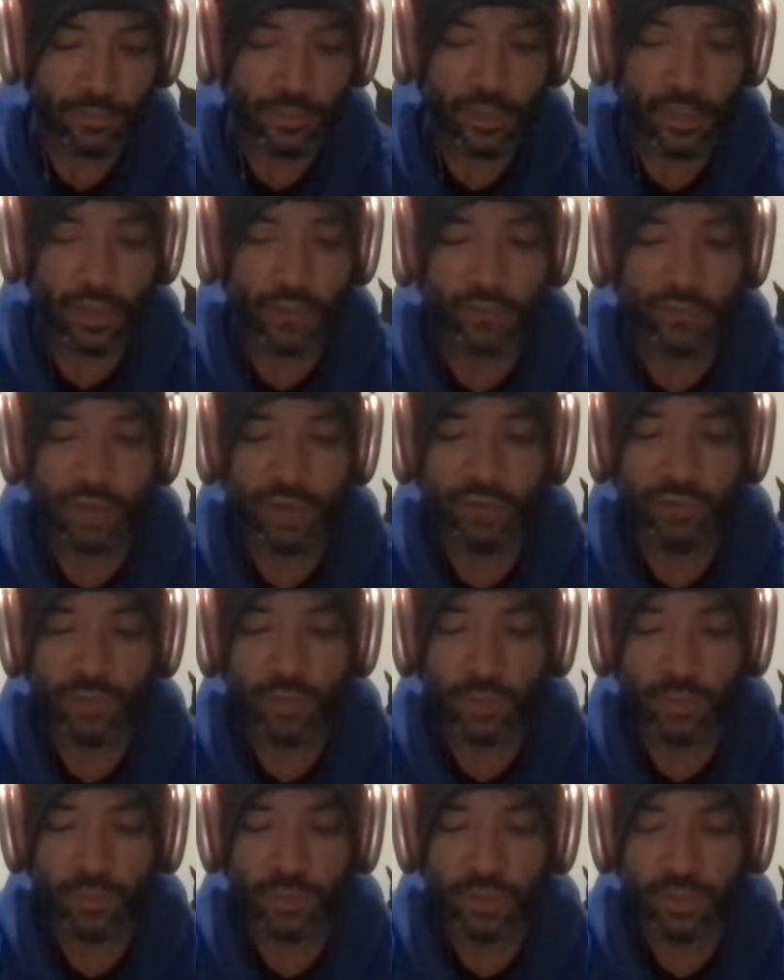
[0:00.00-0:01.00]
I'll drive you
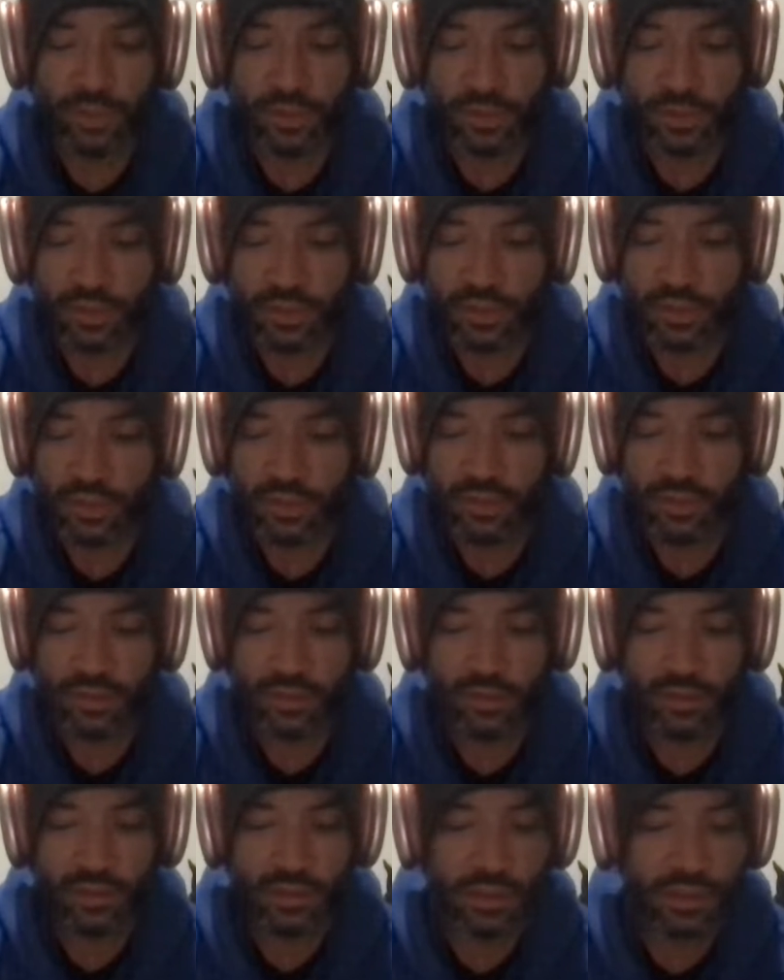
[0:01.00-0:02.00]
up to the cities
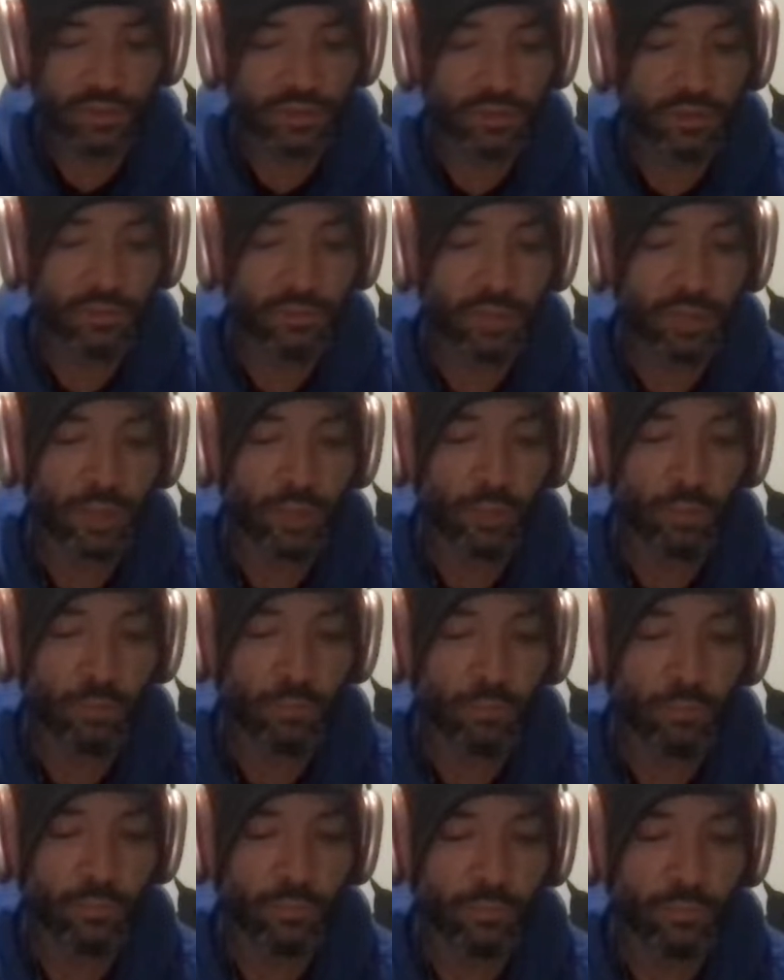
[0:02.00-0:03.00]
and get you some help.
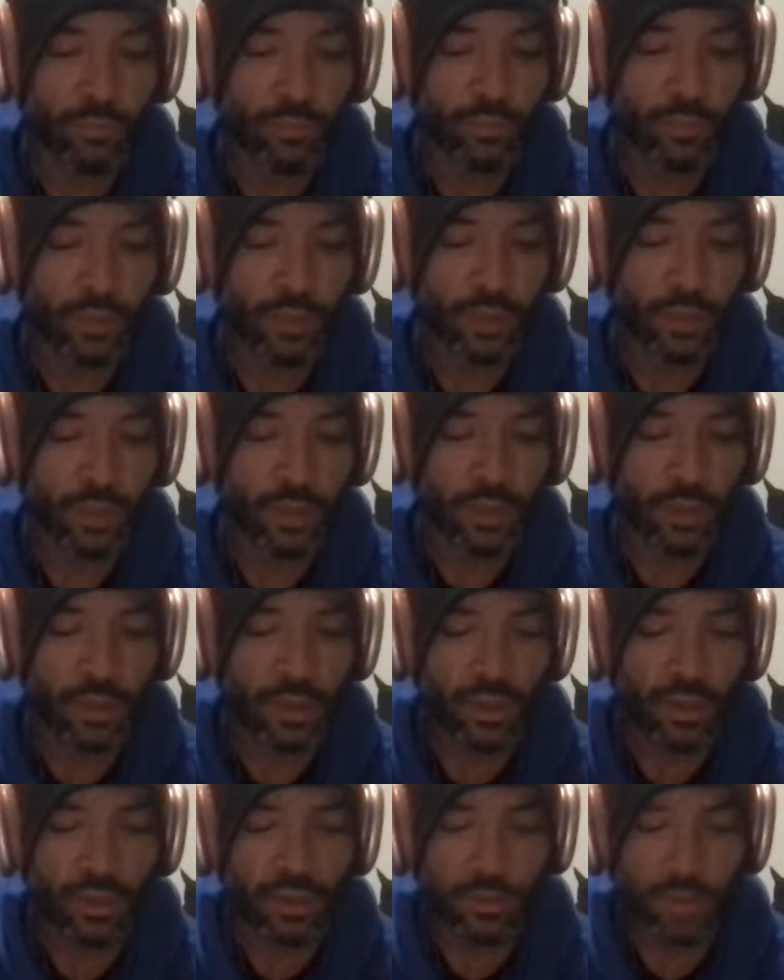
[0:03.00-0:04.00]

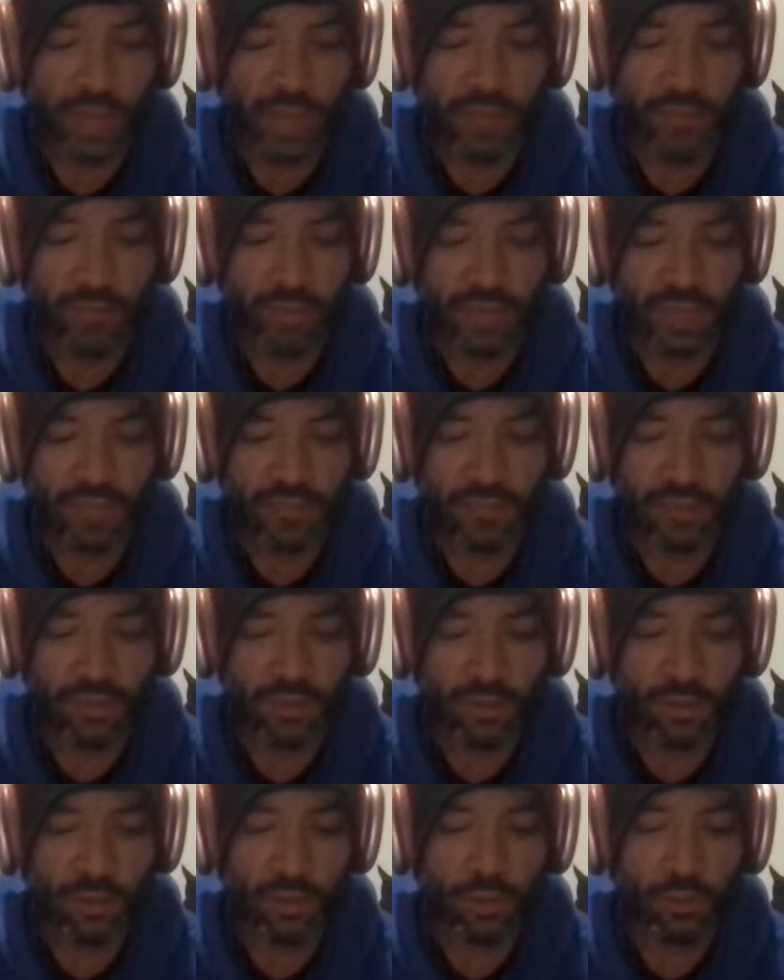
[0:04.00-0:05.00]
To my amazement,
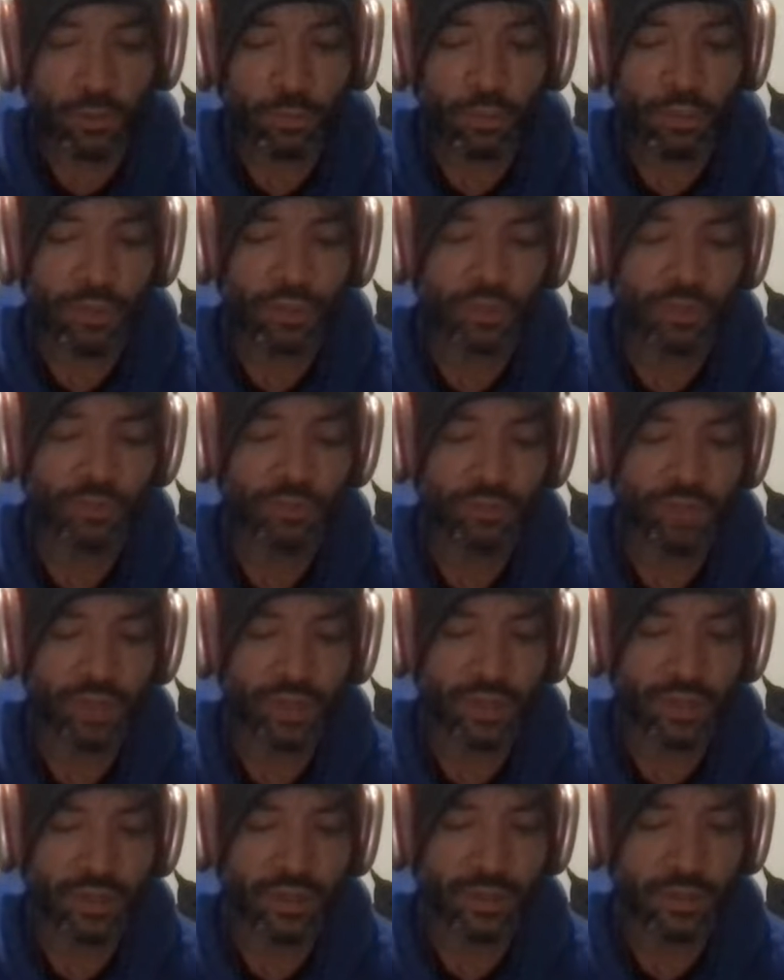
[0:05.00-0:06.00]
Uncle Butch
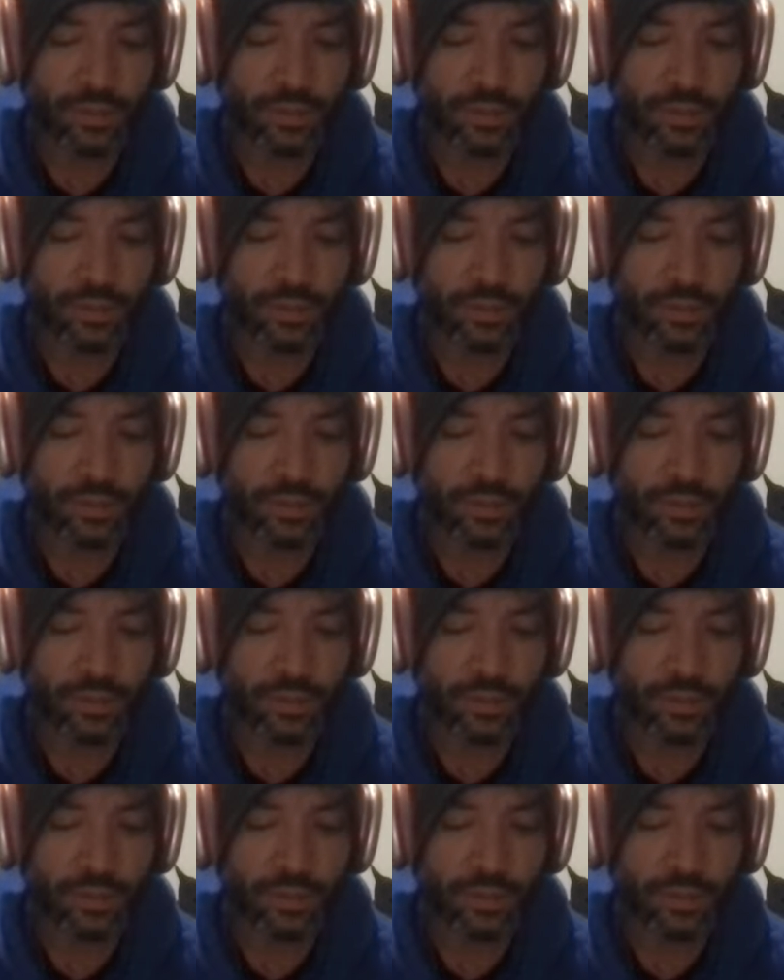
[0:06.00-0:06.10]
agreed.